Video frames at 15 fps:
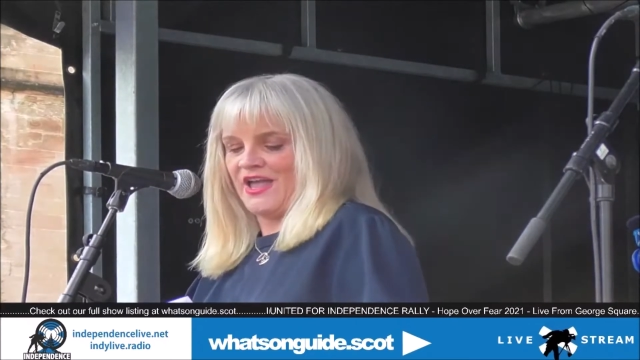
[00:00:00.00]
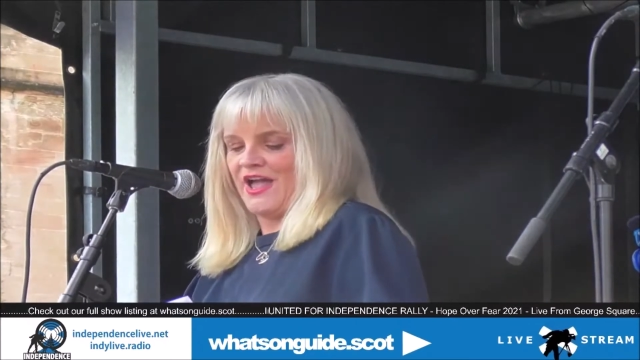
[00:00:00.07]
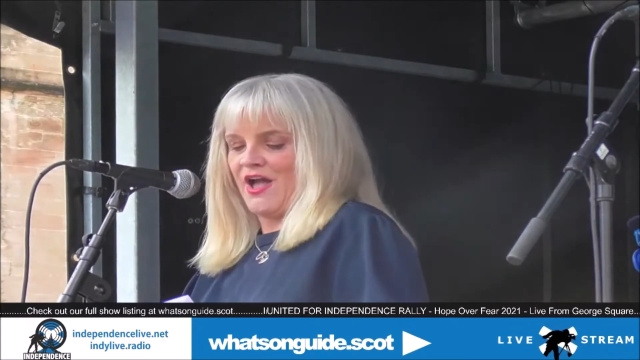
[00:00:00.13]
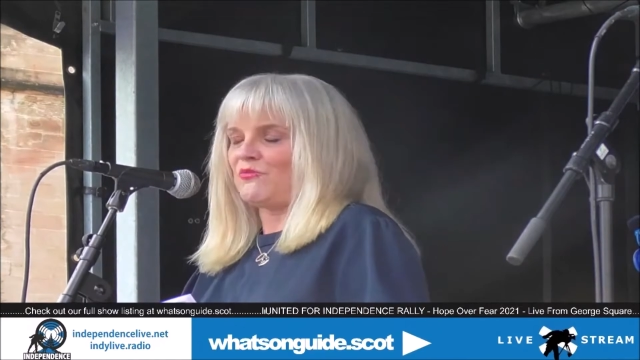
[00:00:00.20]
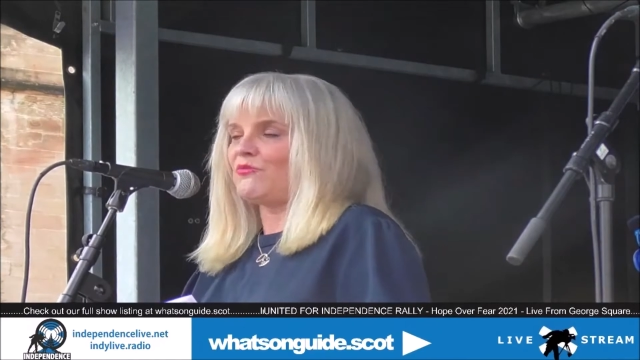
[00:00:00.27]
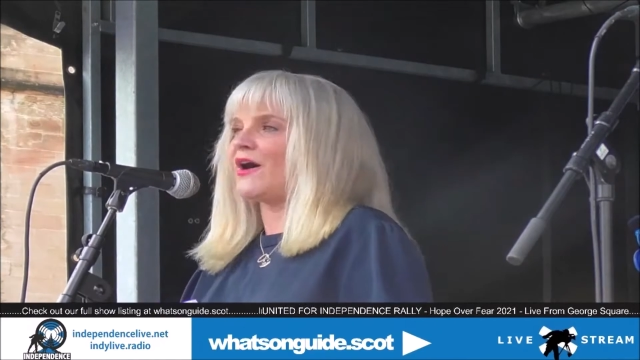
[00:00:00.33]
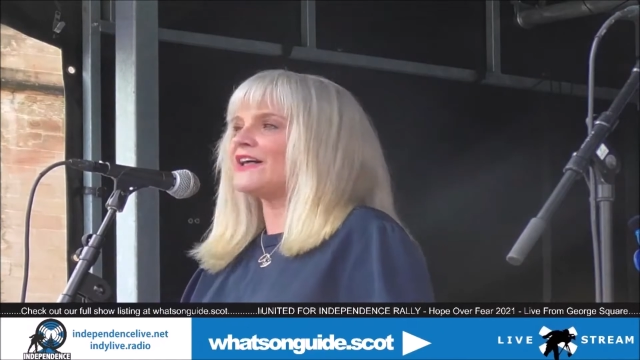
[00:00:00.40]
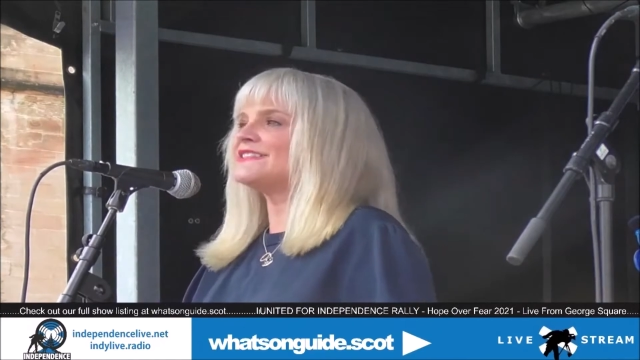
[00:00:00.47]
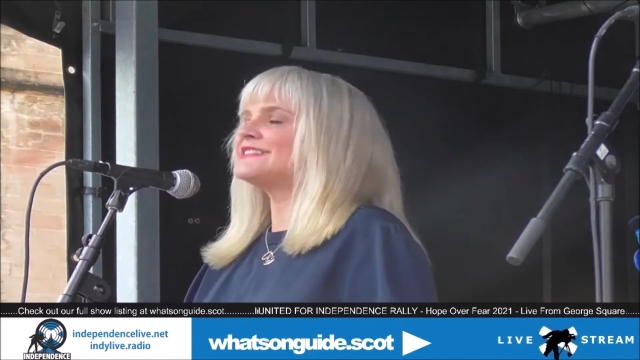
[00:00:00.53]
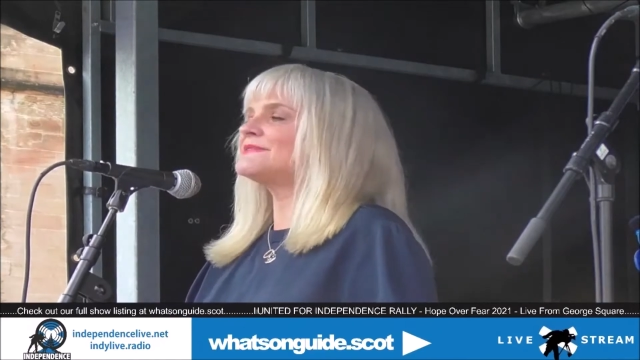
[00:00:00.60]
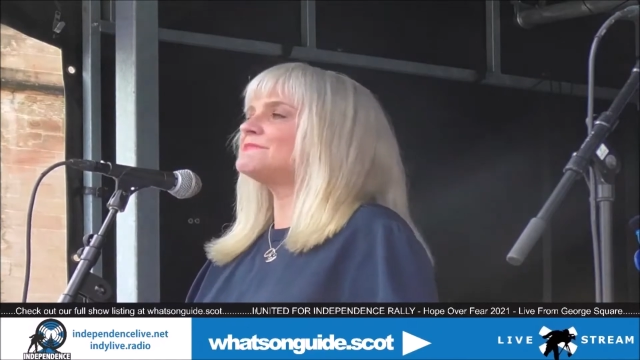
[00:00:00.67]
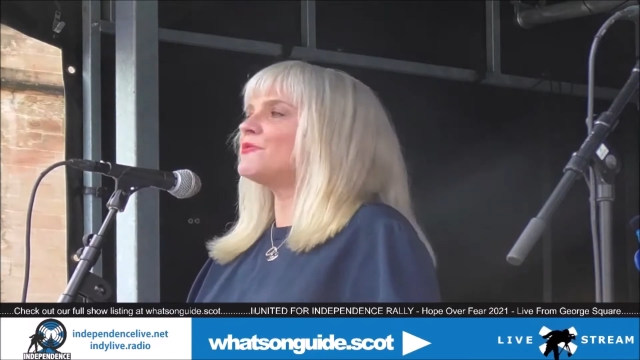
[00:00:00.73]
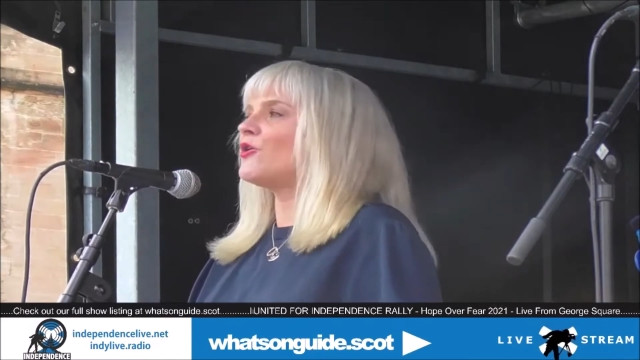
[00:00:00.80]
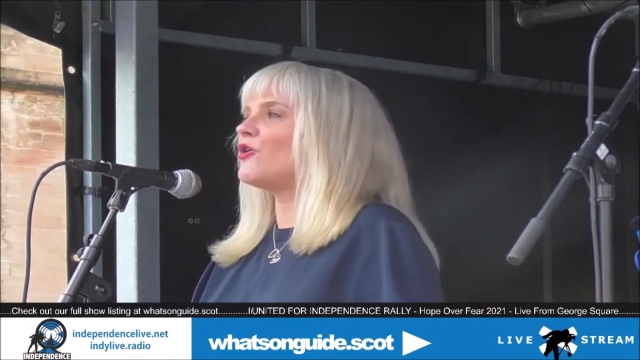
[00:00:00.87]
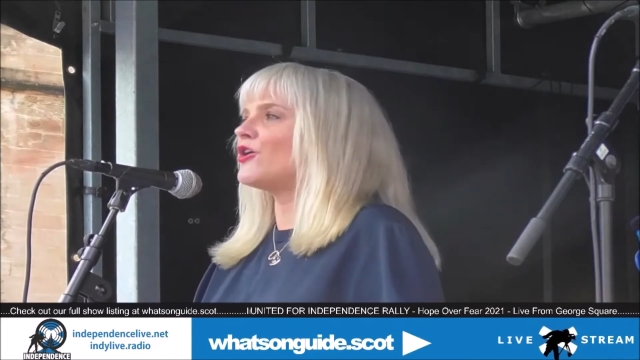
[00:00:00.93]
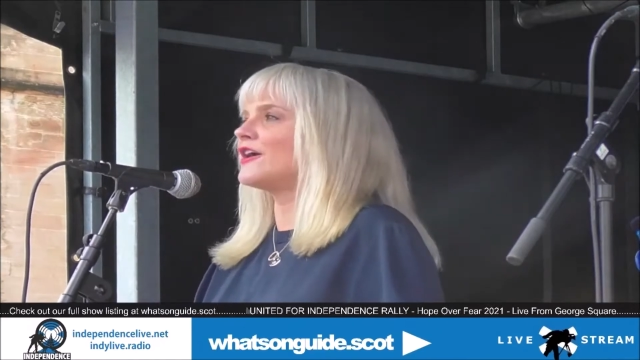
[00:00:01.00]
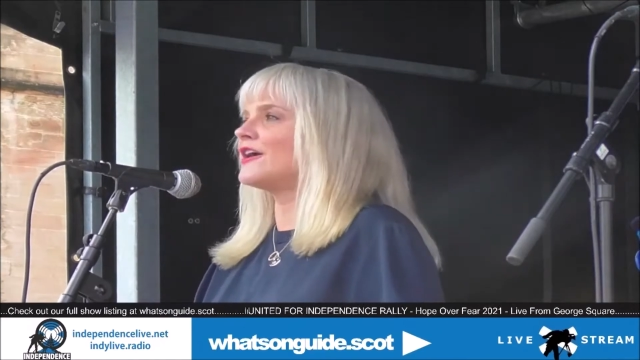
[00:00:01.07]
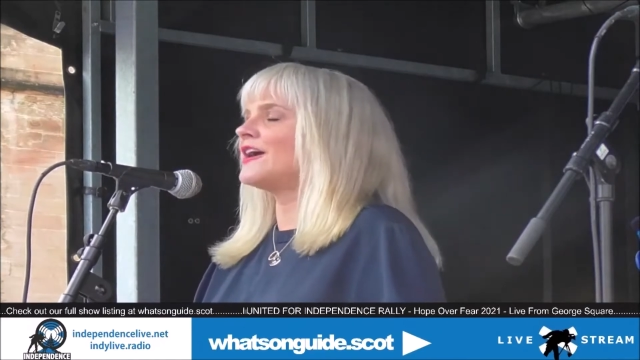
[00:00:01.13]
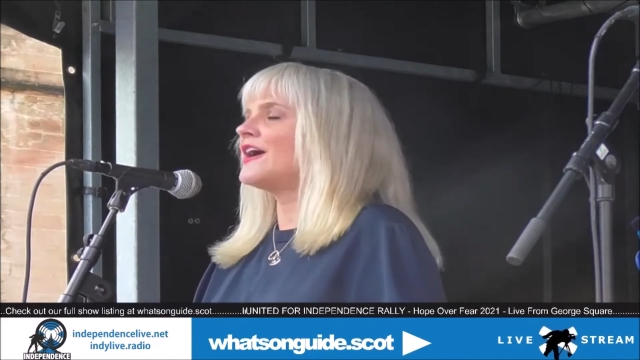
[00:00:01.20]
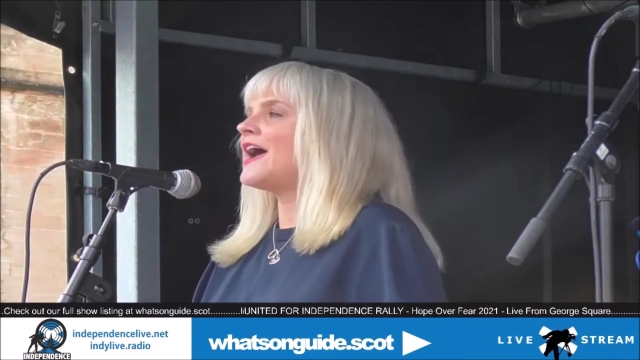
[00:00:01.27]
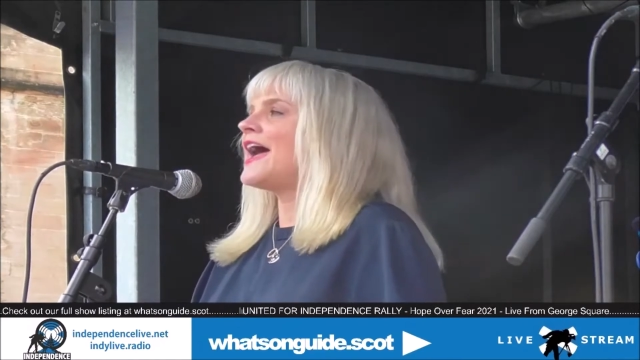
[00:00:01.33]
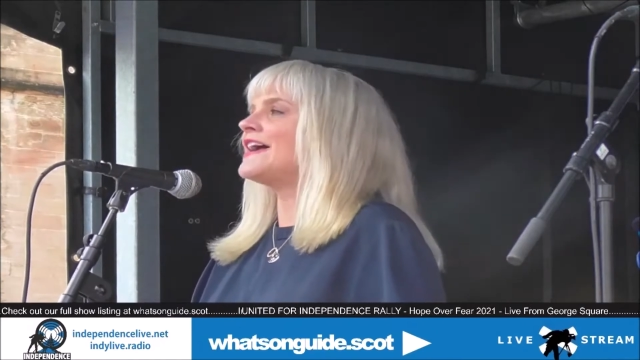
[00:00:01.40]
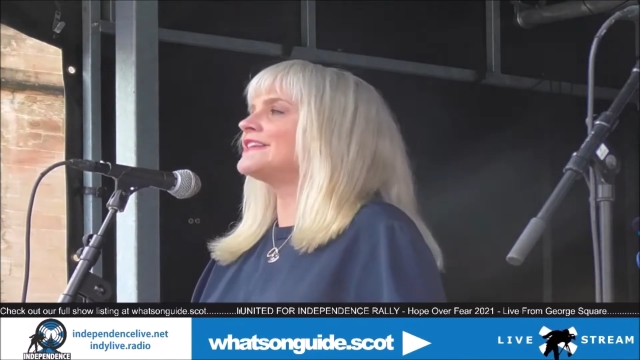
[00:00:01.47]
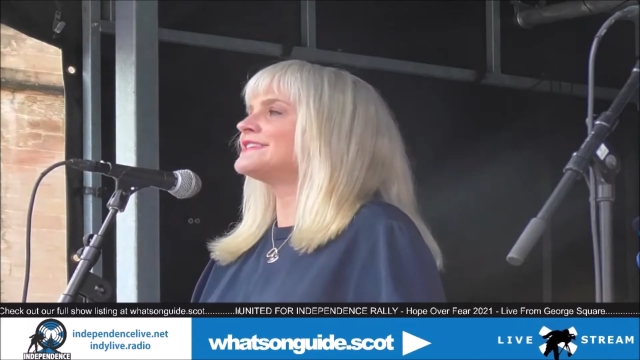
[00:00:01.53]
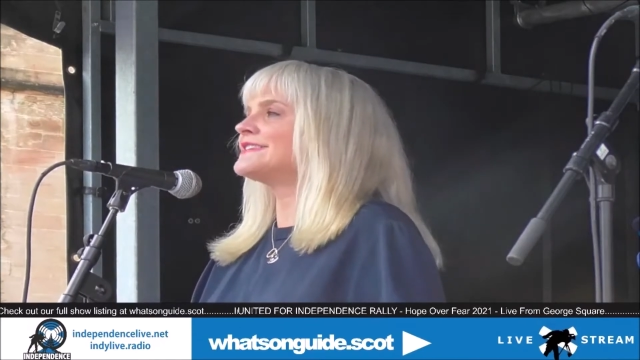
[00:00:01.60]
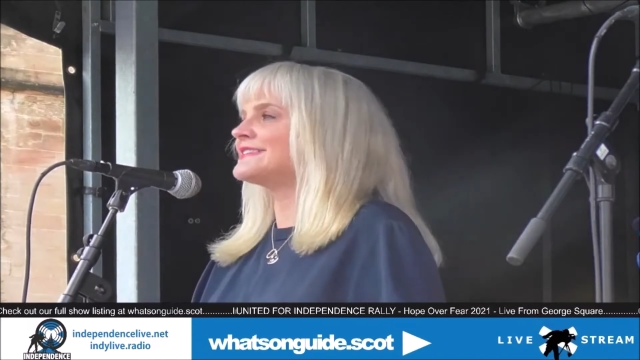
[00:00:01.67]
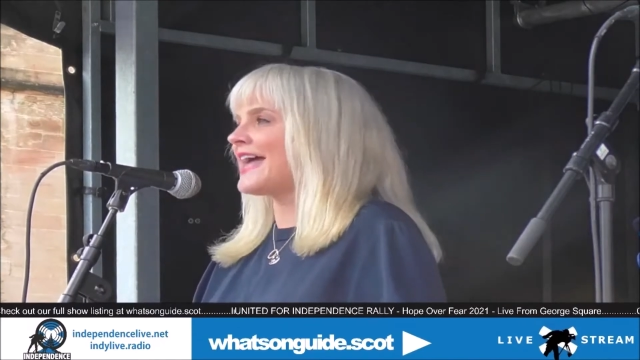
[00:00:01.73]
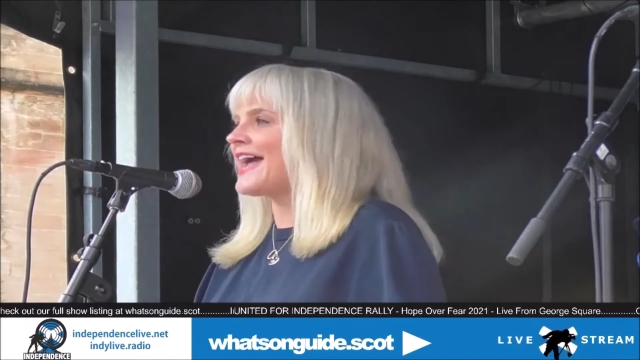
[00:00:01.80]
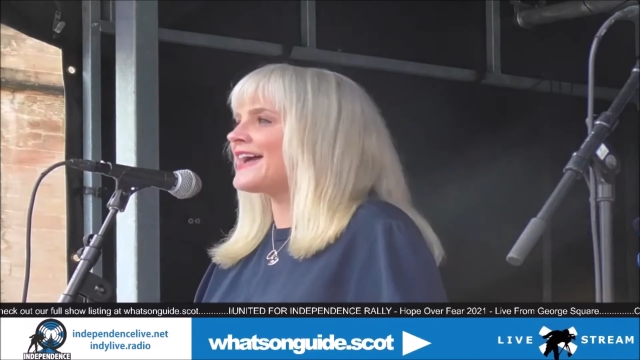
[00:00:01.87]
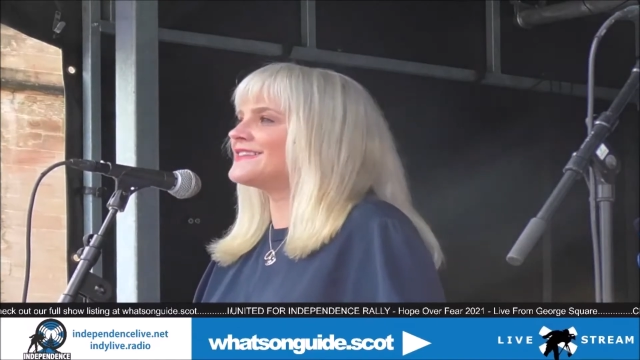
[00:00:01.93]
Once more,
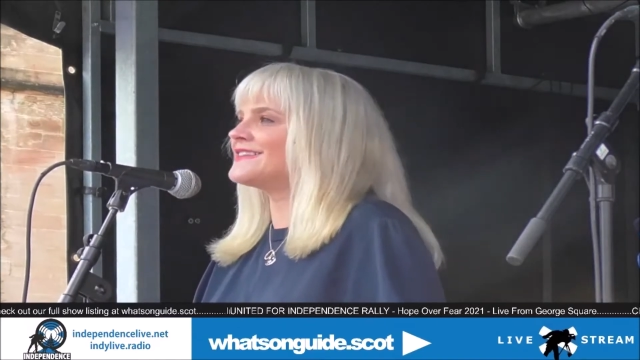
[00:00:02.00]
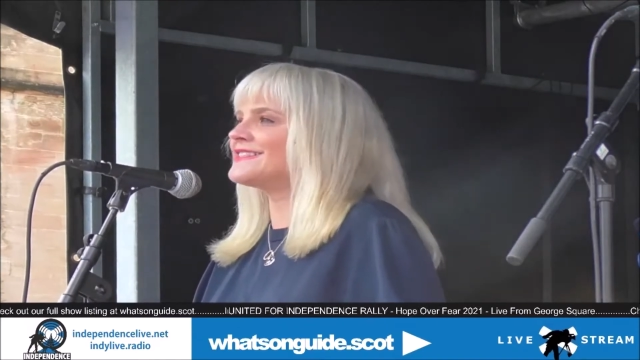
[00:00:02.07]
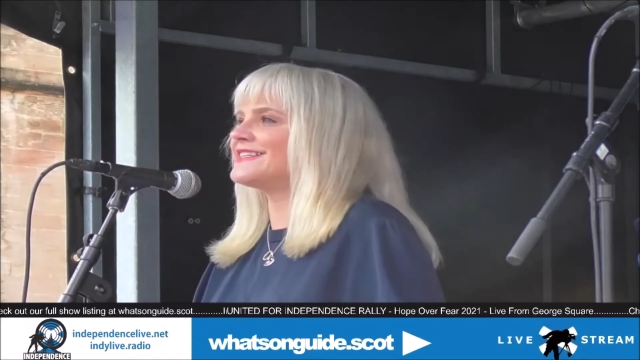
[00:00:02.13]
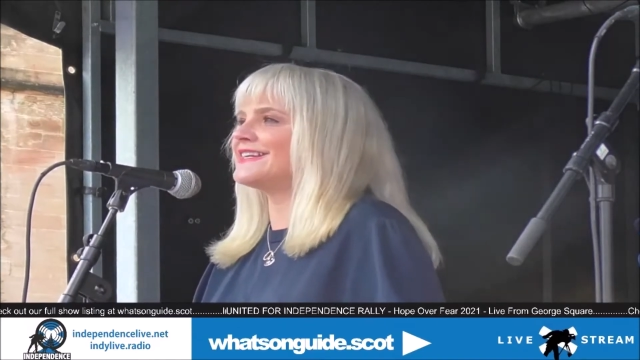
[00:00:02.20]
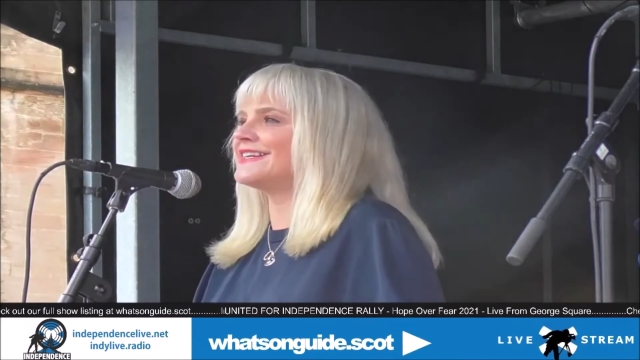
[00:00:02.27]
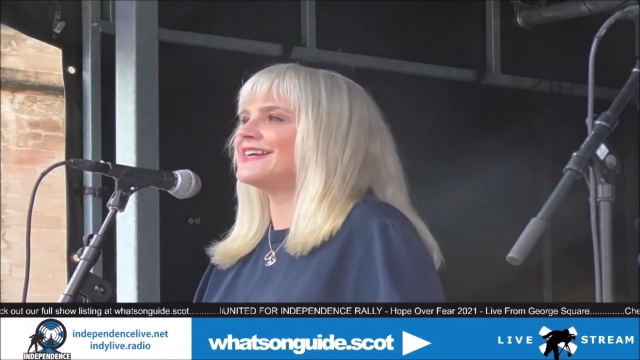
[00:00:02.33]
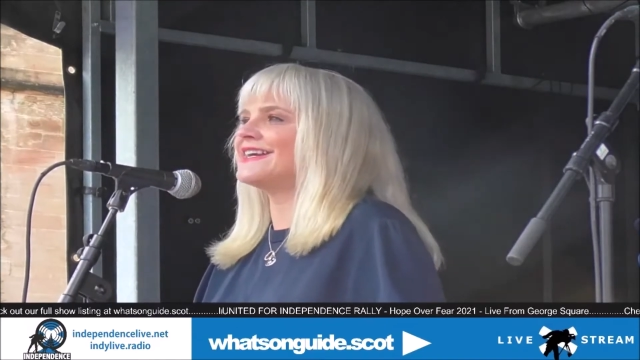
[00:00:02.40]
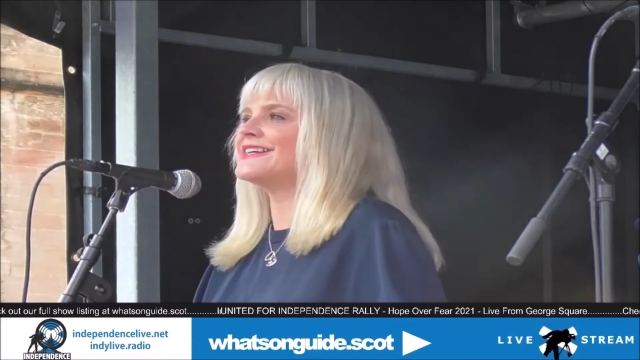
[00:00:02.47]
austerity